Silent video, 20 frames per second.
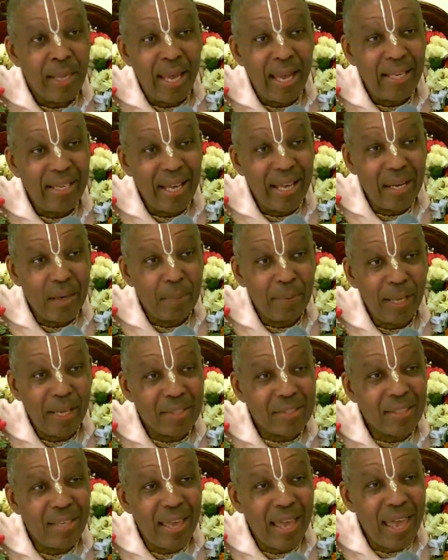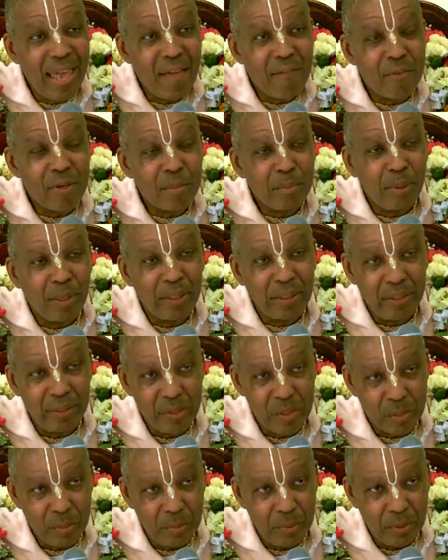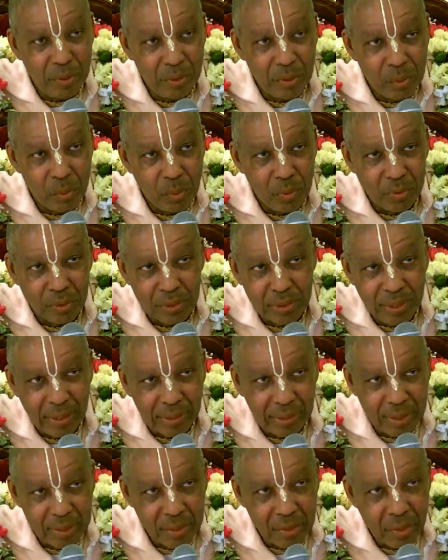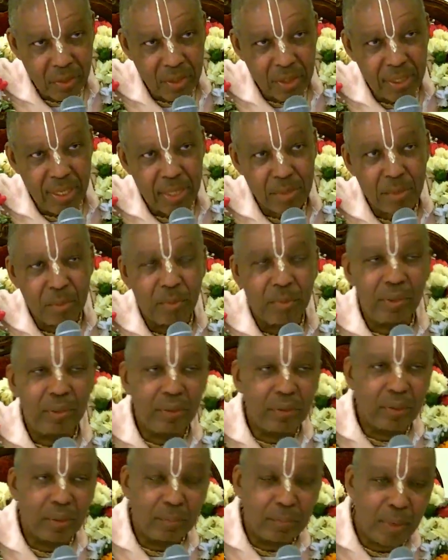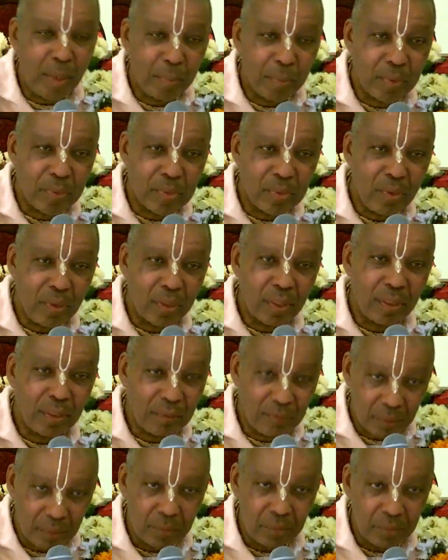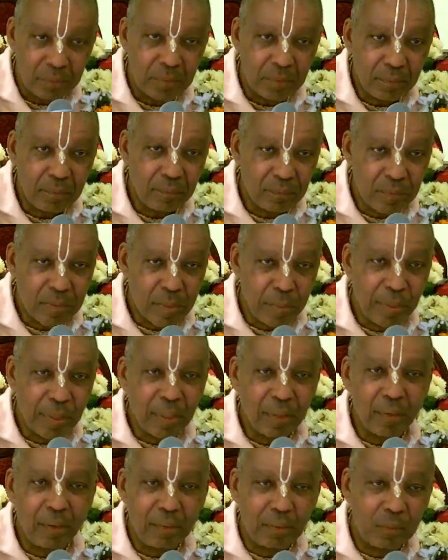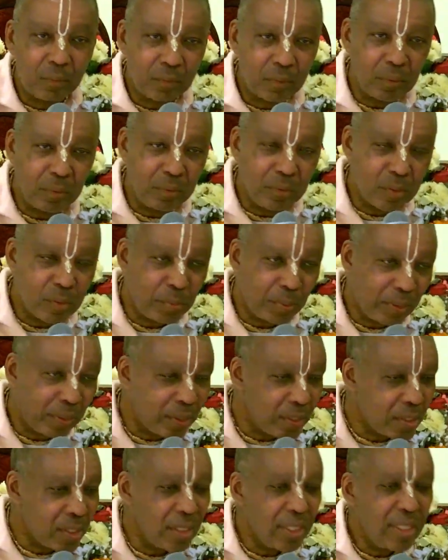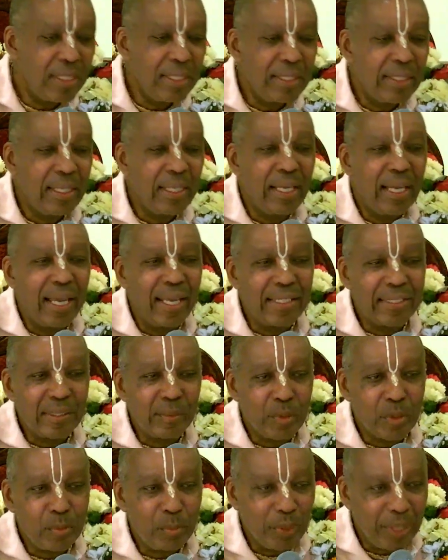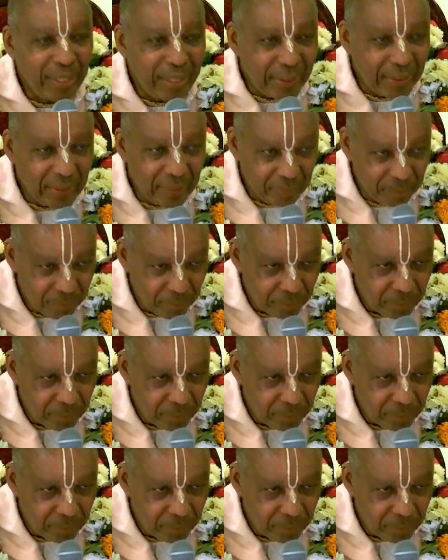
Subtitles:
And that applies to everybody in this material world. Just like yesterday's class we were hearing, Prabhupada was talking, speaking on Kunti's prayers, and she was praying